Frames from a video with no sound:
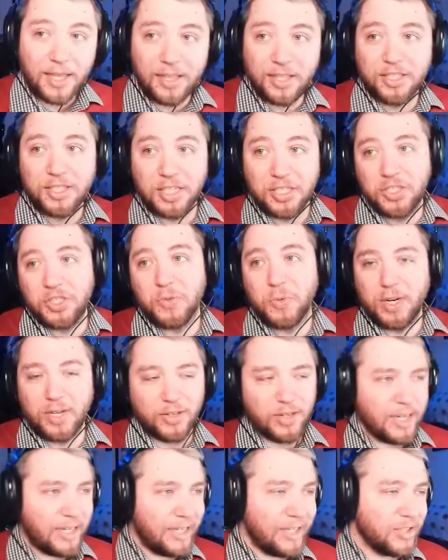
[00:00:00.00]
this case
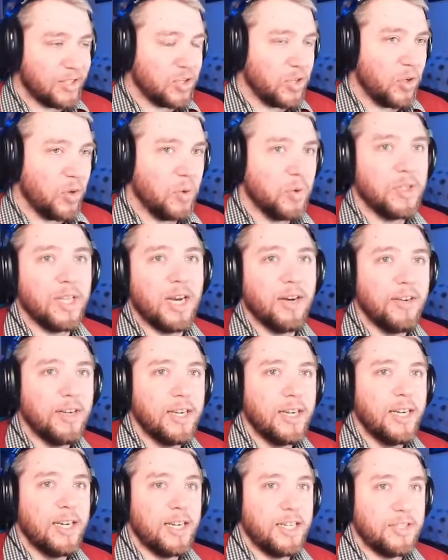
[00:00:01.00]
sweater. It is cold out.
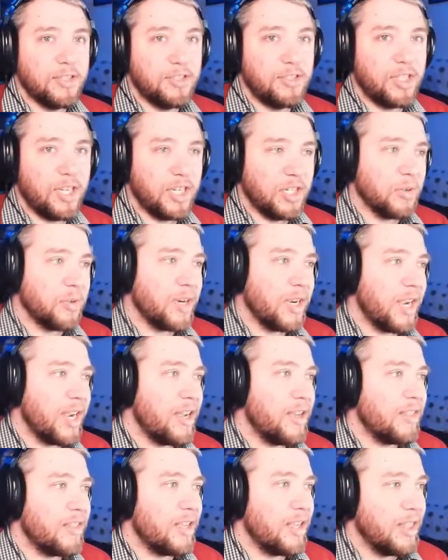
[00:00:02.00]
It is January
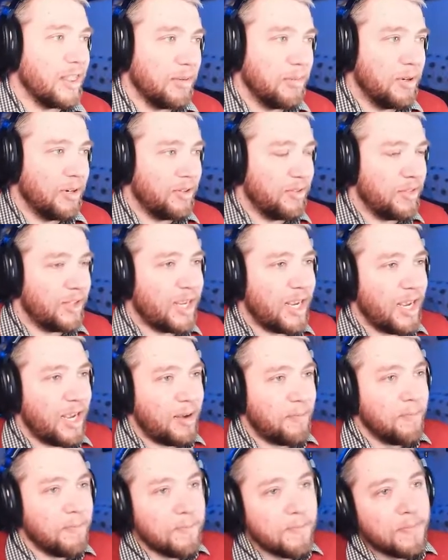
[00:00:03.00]
8th in the middle of the
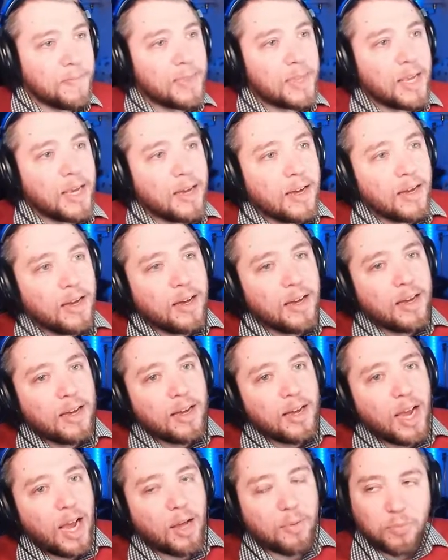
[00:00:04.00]
game,
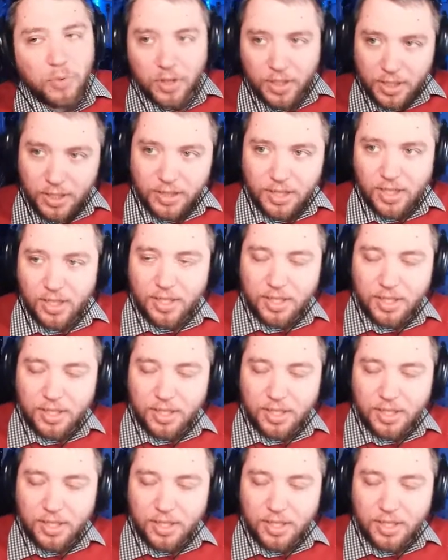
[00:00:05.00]
and we're going to talk